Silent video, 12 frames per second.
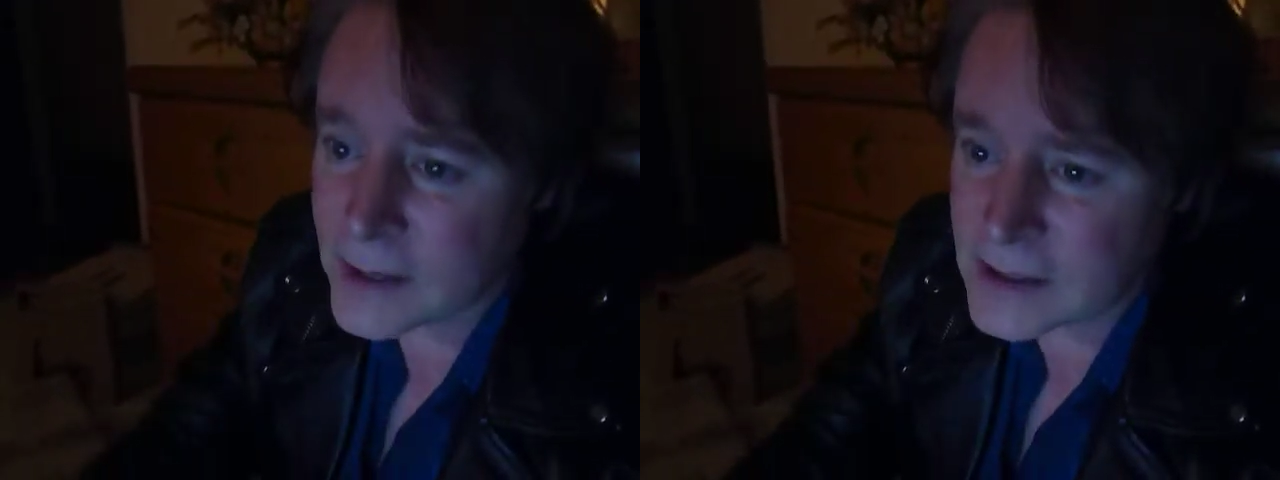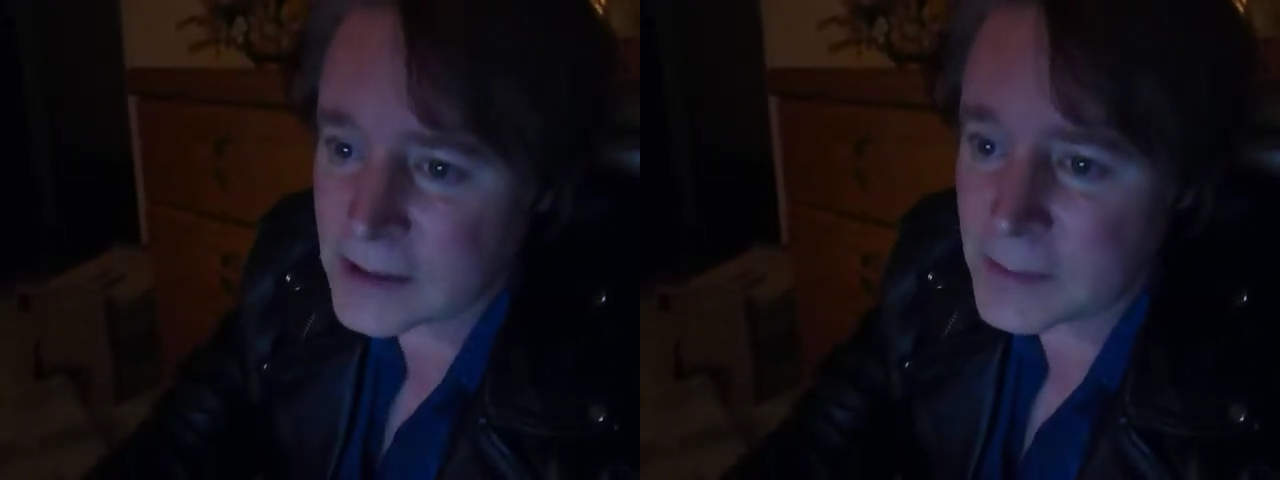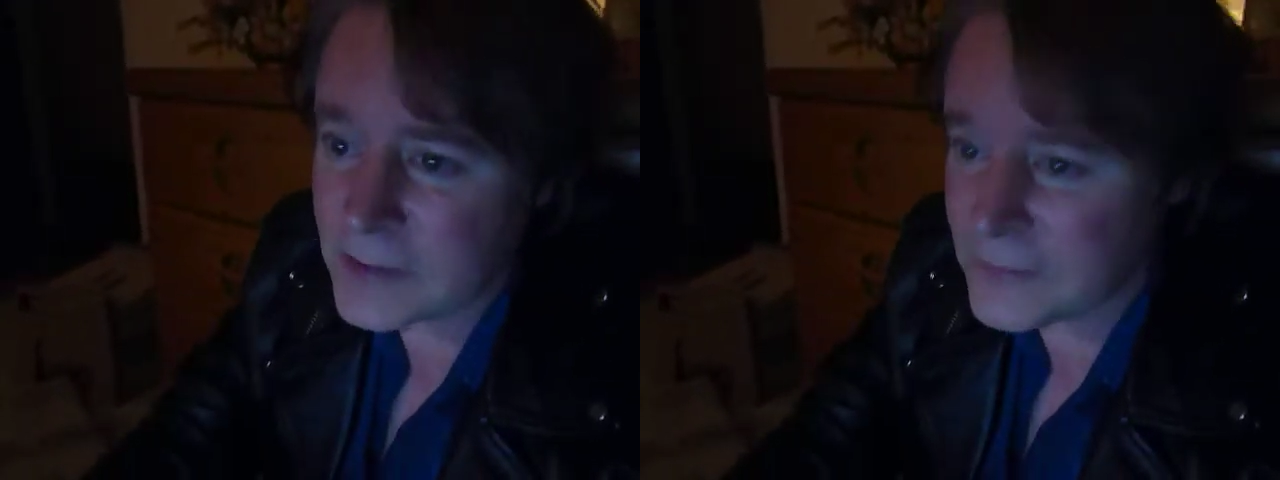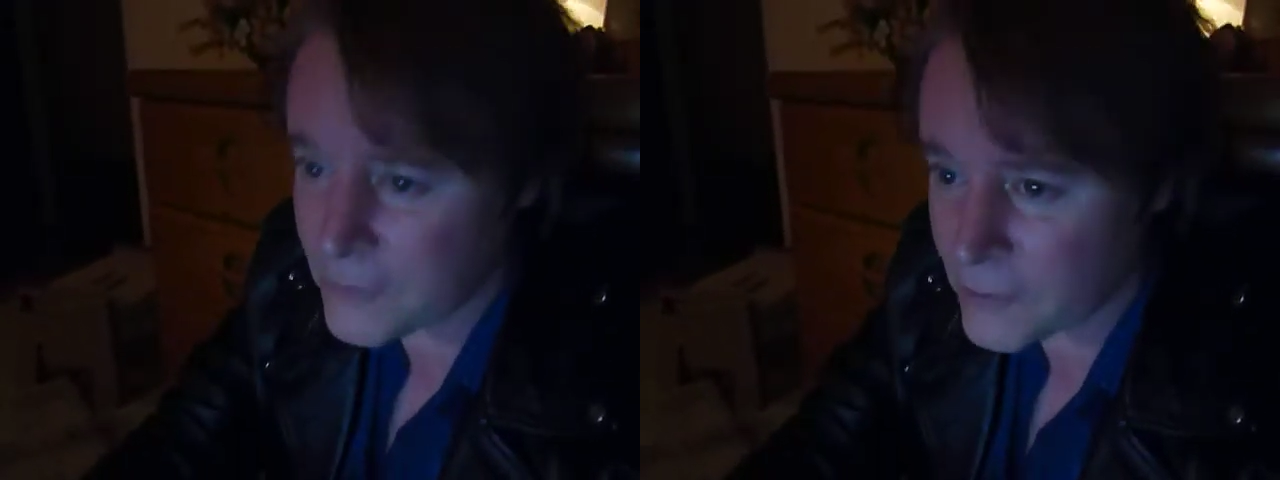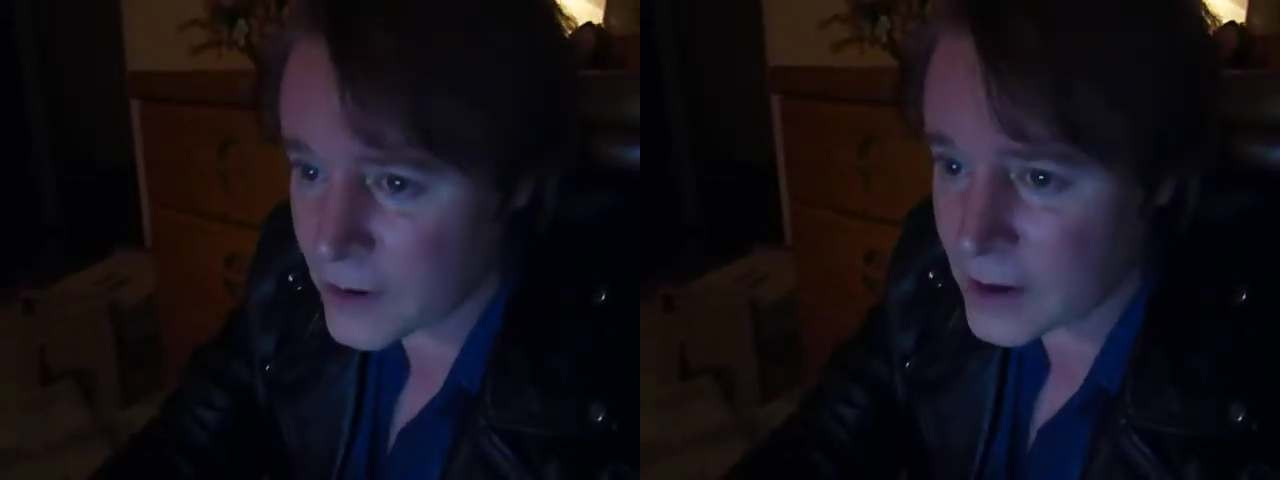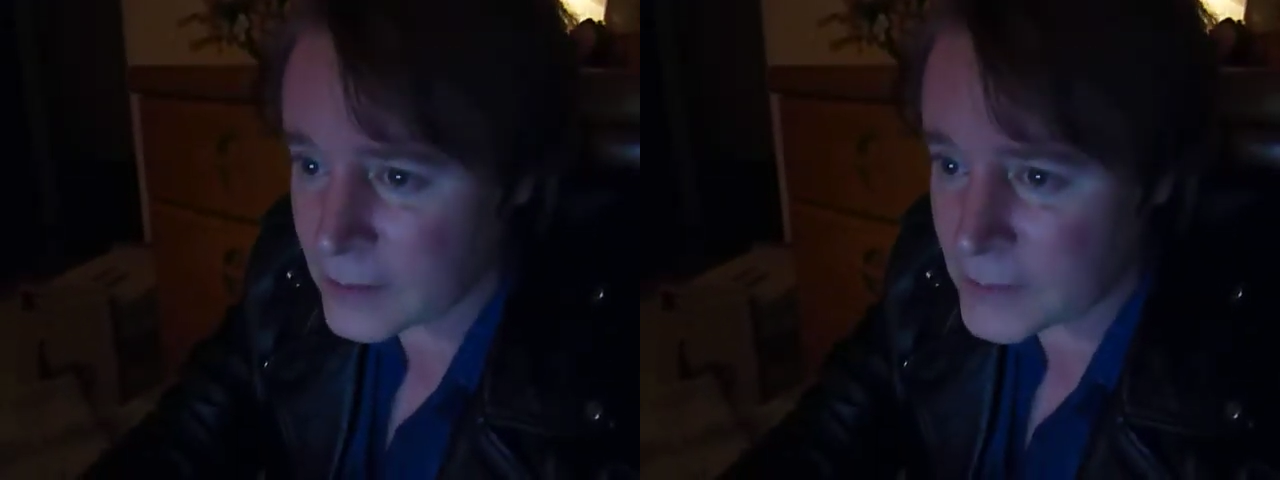written
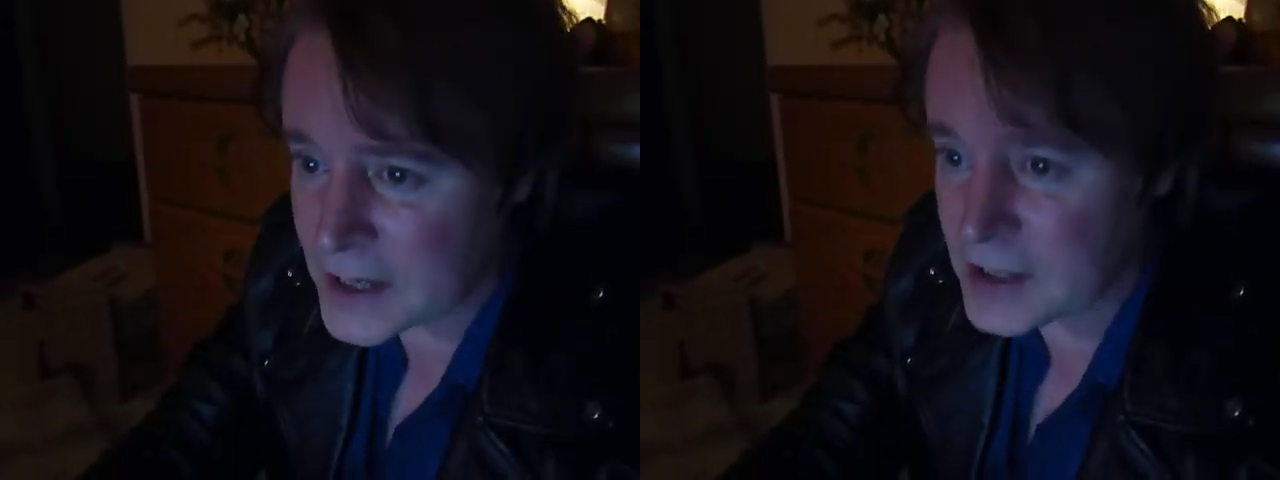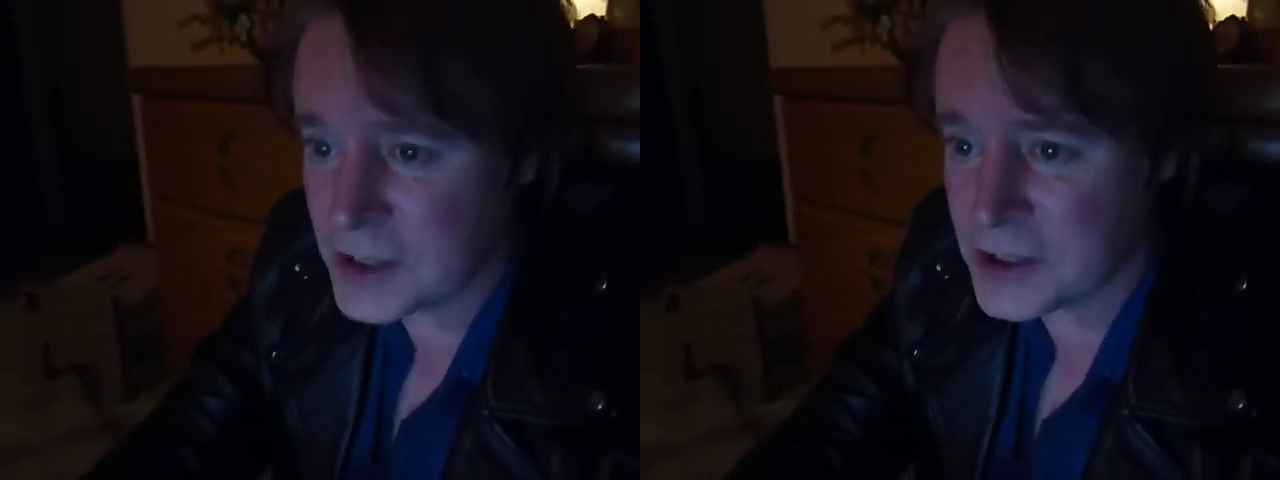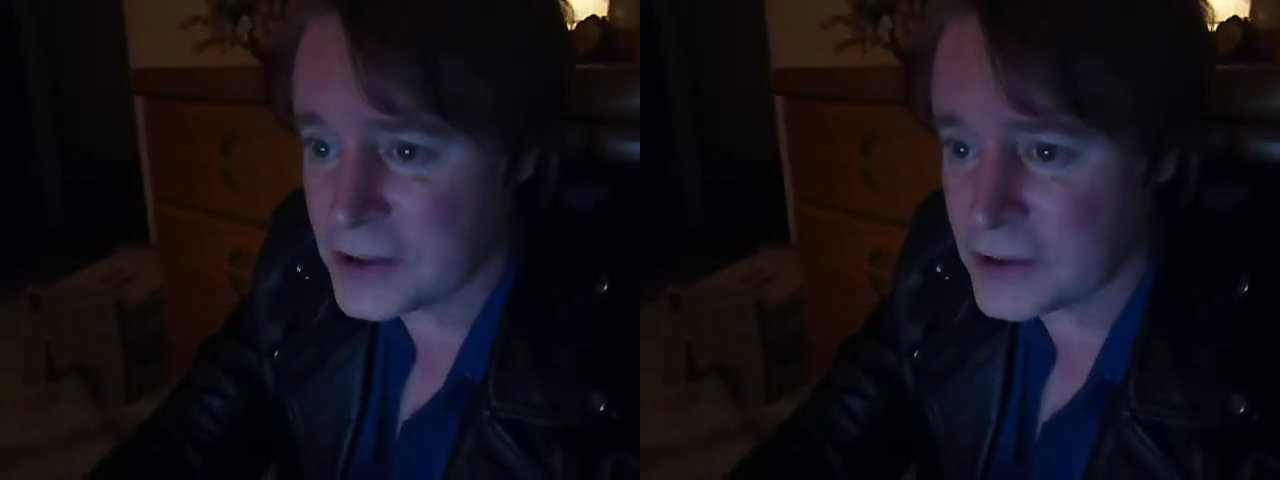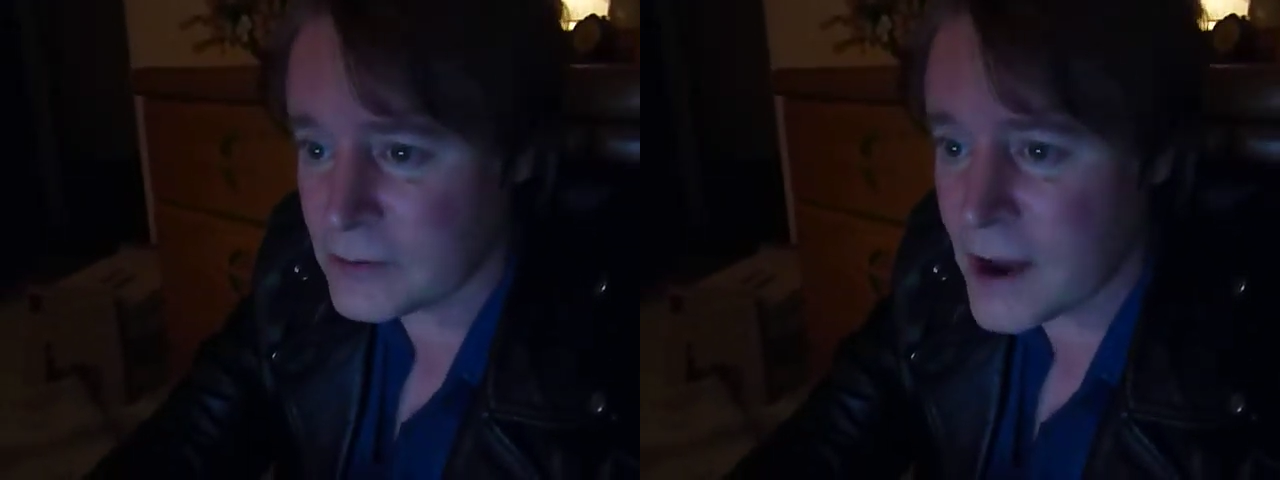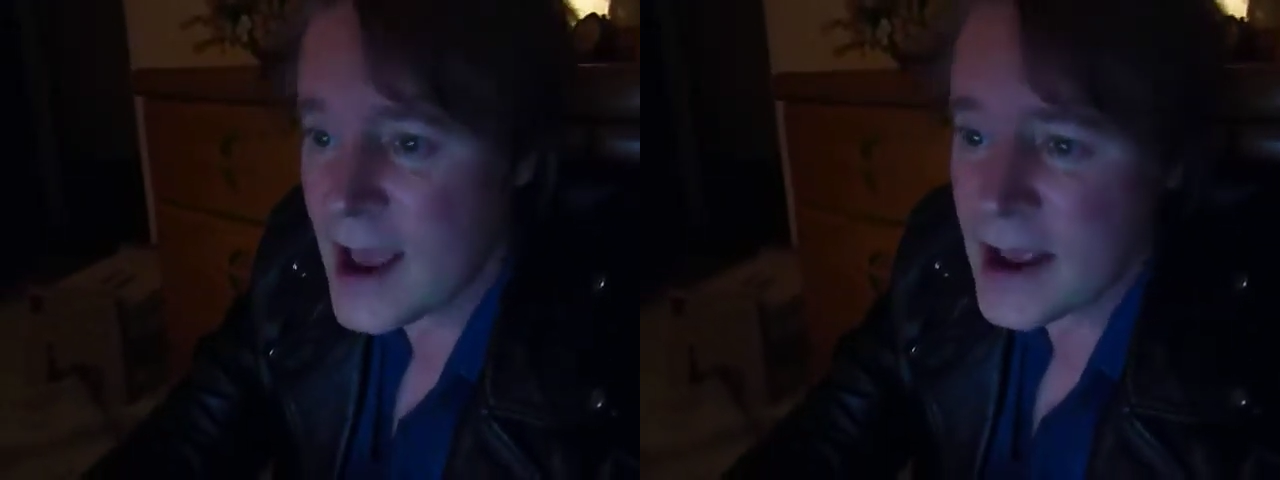before we knew